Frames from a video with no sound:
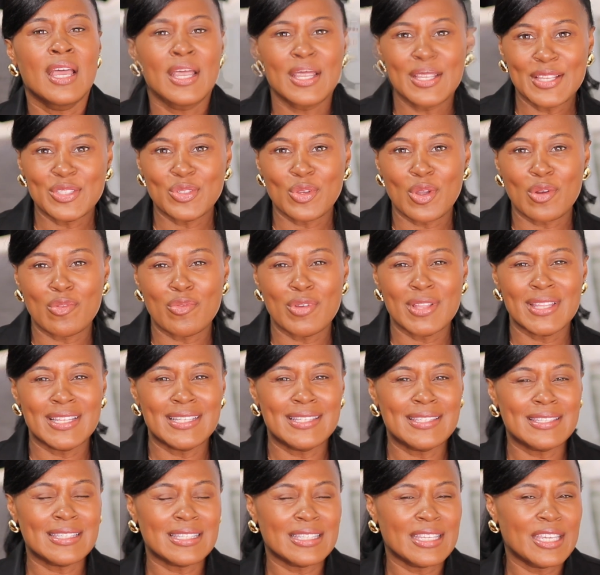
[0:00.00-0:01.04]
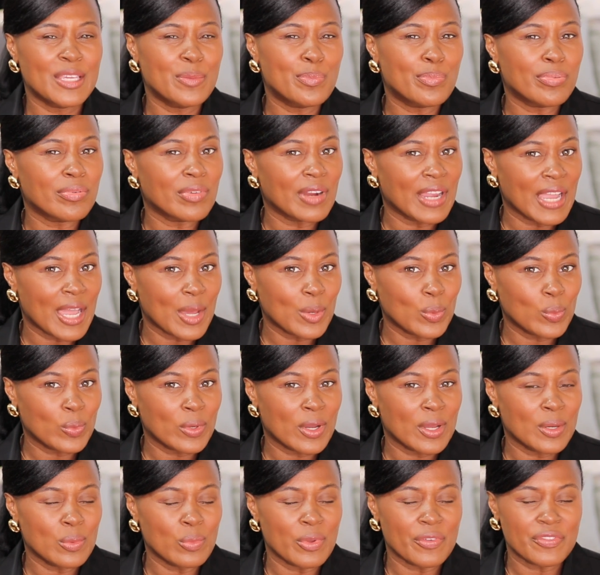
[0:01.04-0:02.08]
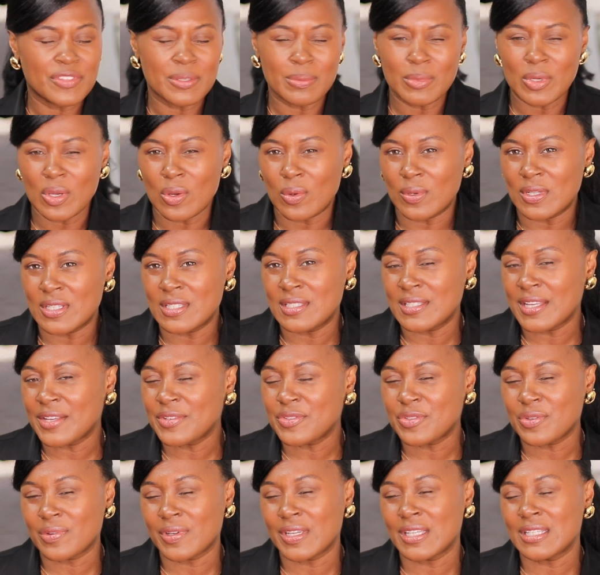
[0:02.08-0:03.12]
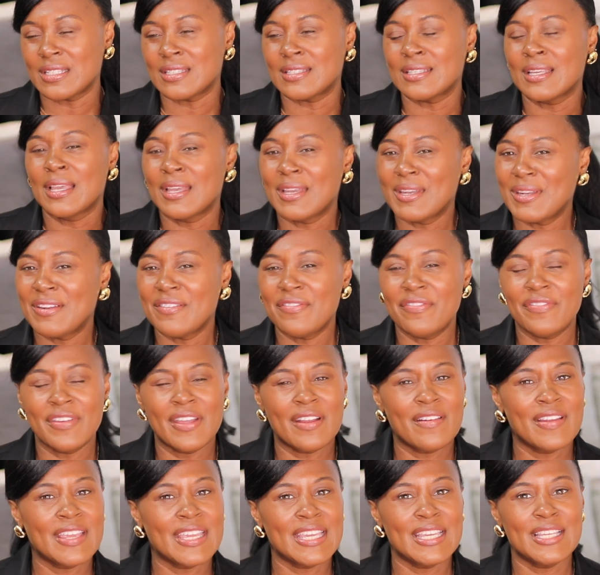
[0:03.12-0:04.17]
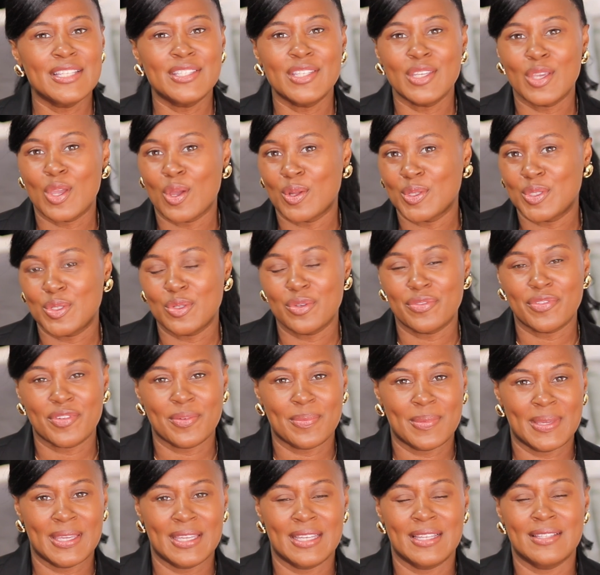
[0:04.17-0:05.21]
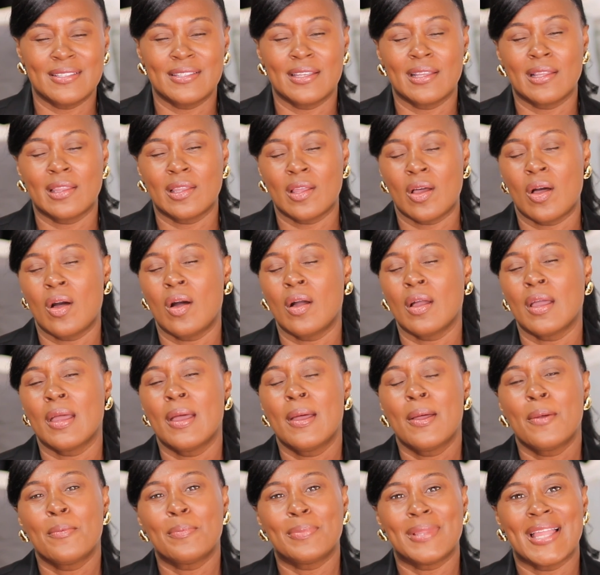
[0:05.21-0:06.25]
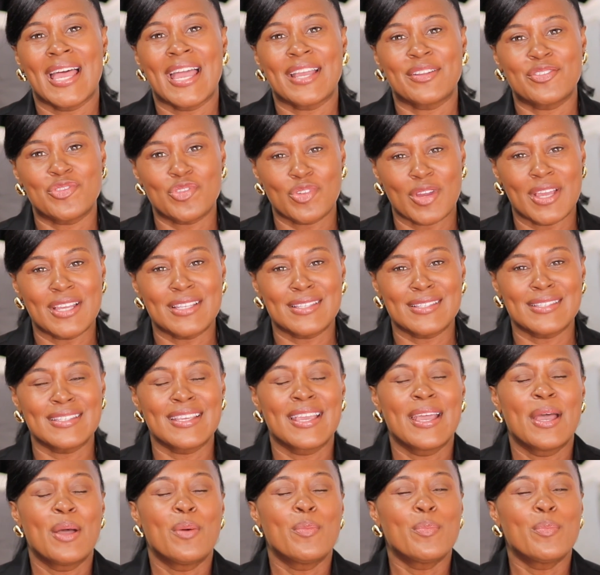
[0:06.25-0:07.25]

I saw a really sleek brown one with some gold accessories, but a very easy go-to for me is a long black dress.